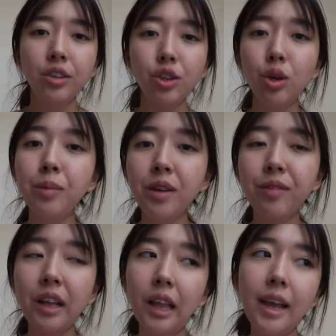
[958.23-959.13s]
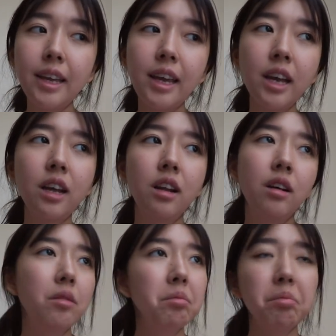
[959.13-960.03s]
She told me if I like it,
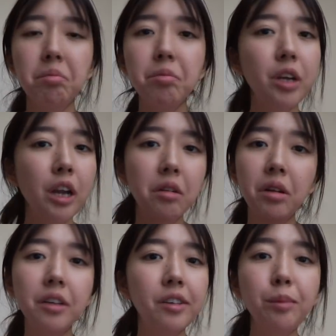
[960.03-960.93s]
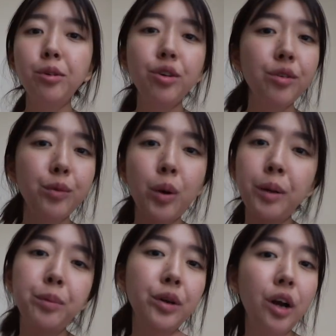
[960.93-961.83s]
it's to you if you
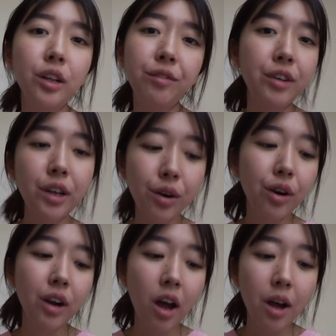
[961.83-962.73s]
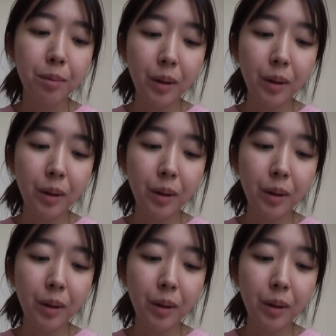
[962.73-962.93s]
want to put it on a video or not,